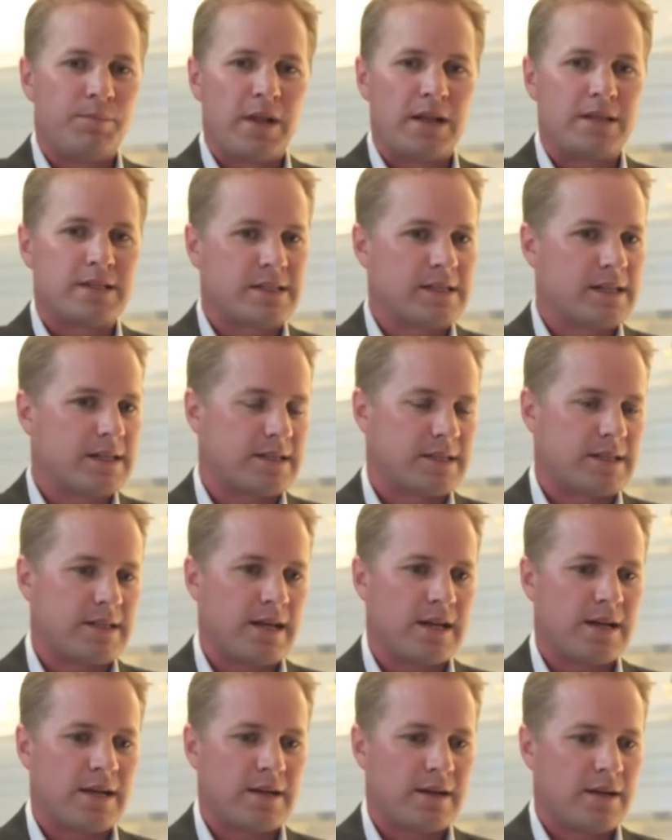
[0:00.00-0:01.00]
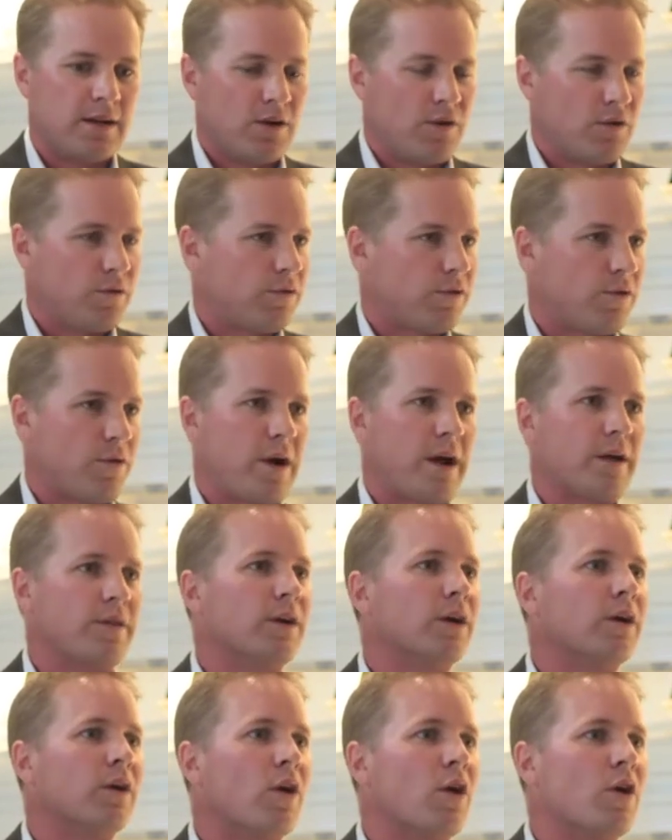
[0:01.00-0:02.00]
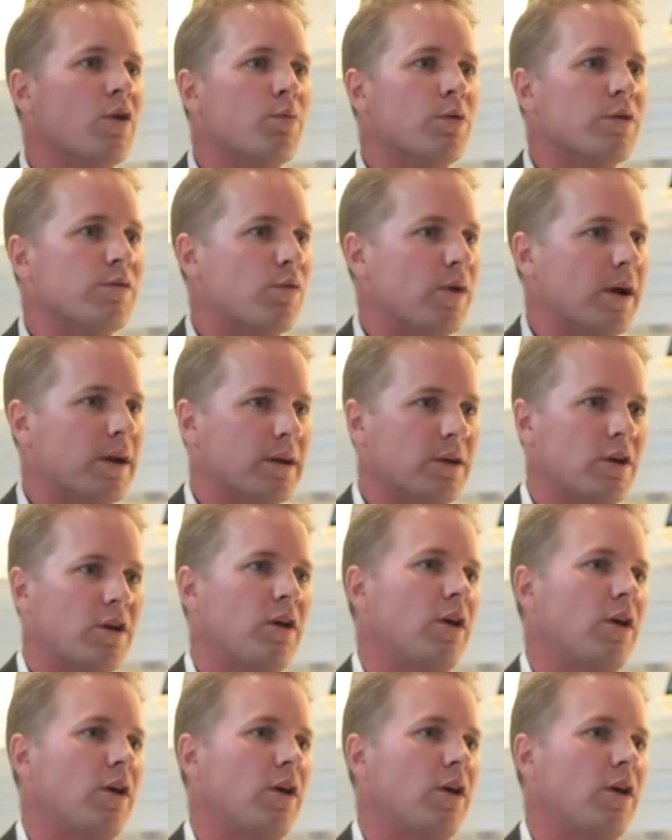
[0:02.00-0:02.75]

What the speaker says: And since then, throughout the globe, we've won,